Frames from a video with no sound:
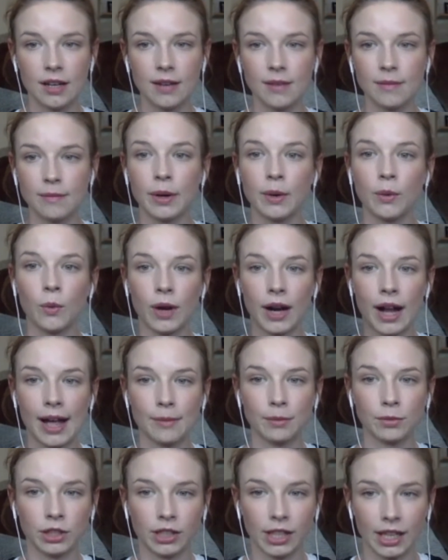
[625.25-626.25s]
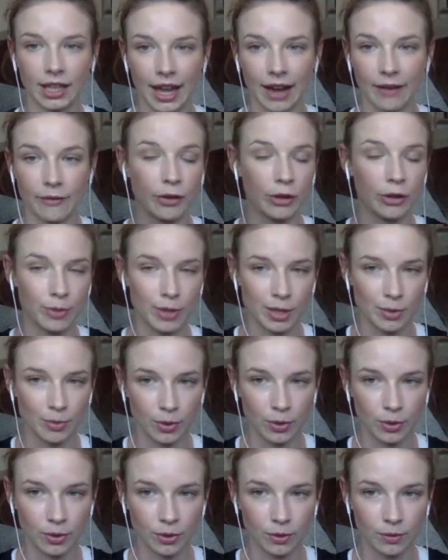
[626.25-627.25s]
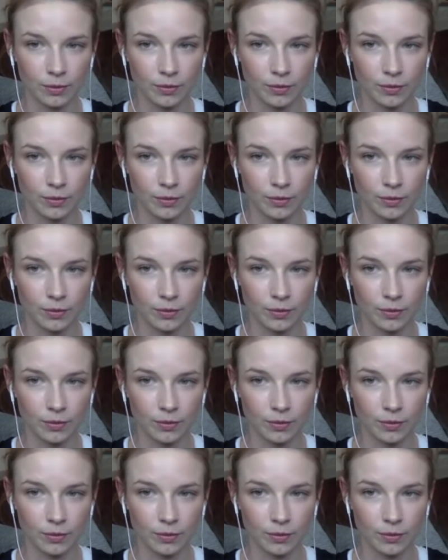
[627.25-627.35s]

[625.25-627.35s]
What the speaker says: but what I'm looking at for the people